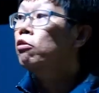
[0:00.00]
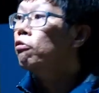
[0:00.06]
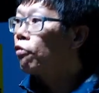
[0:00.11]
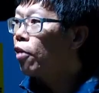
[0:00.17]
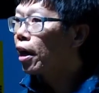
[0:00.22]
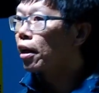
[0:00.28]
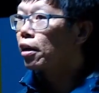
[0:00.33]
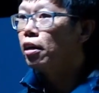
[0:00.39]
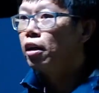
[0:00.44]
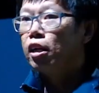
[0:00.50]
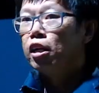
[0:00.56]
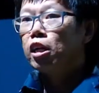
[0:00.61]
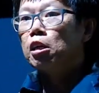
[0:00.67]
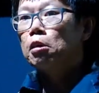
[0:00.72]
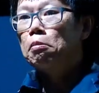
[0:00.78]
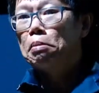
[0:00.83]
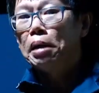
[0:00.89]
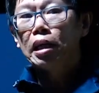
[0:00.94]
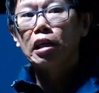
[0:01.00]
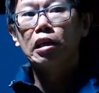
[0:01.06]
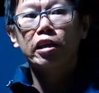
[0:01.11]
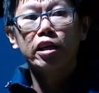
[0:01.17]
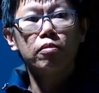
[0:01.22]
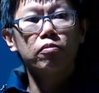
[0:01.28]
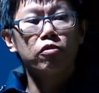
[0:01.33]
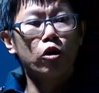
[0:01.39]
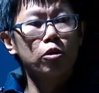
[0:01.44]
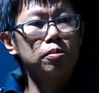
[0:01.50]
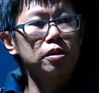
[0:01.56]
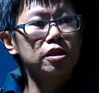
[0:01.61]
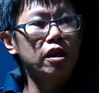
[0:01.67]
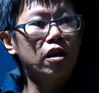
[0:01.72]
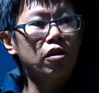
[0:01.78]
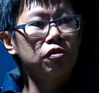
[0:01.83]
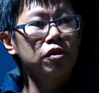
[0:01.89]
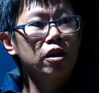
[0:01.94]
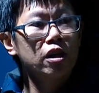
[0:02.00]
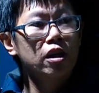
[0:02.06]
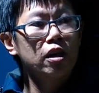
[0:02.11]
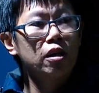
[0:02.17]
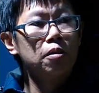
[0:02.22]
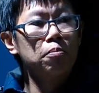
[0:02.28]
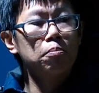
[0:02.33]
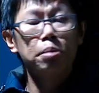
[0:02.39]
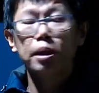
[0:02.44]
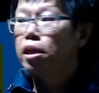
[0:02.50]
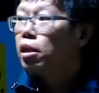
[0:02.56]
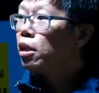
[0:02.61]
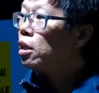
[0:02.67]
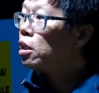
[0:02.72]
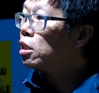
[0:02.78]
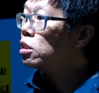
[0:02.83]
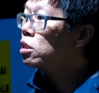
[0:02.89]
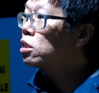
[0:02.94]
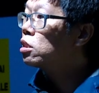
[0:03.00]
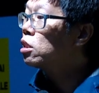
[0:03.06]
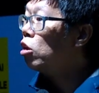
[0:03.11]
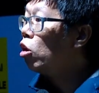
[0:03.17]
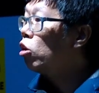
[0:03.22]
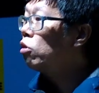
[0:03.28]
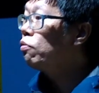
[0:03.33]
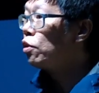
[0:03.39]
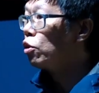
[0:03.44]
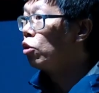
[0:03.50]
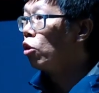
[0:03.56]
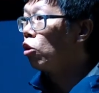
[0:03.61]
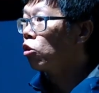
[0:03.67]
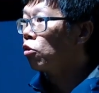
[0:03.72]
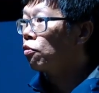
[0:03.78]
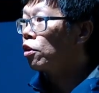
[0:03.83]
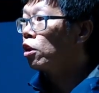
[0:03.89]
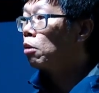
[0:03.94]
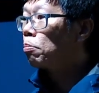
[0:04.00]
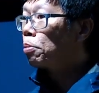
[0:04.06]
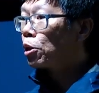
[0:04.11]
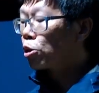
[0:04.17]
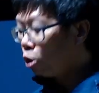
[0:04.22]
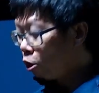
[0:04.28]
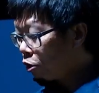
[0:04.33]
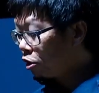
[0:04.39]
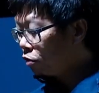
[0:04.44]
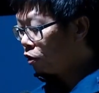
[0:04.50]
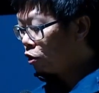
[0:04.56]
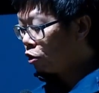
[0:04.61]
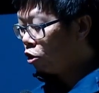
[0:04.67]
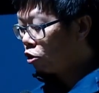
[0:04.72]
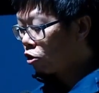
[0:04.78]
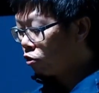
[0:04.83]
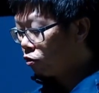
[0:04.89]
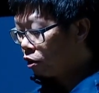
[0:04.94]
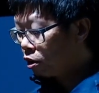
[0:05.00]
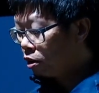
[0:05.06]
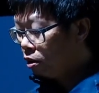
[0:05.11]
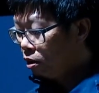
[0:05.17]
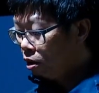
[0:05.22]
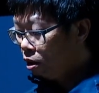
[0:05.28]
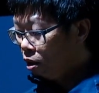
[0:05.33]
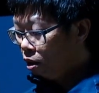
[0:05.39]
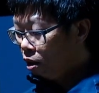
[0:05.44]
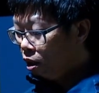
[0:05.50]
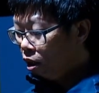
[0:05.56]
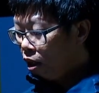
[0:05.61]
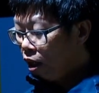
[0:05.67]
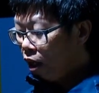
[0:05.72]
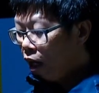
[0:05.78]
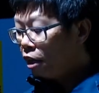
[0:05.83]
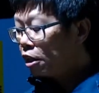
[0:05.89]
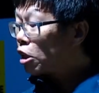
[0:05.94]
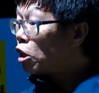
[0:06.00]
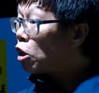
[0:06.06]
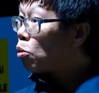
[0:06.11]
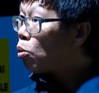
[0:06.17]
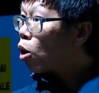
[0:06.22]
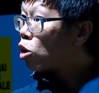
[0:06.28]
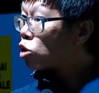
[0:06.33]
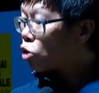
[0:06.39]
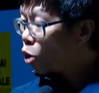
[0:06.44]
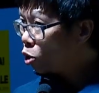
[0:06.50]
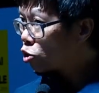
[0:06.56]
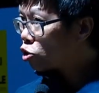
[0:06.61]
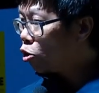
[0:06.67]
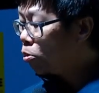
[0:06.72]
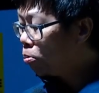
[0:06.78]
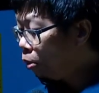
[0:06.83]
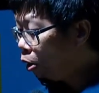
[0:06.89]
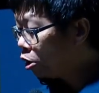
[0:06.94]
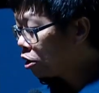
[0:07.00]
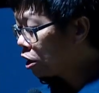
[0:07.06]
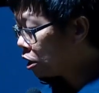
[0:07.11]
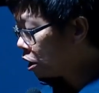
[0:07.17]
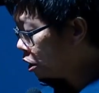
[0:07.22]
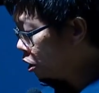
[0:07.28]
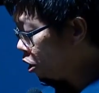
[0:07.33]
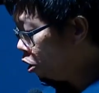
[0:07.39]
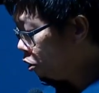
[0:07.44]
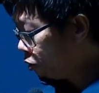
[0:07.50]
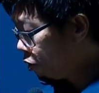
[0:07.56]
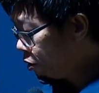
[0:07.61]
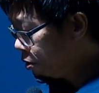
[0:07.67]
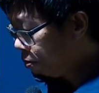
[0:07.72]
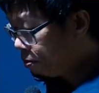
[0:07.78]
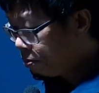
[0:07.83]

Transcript: In fact, he made a name for himself being a salon photographer, a pictorial photographer. And he was also born in the north.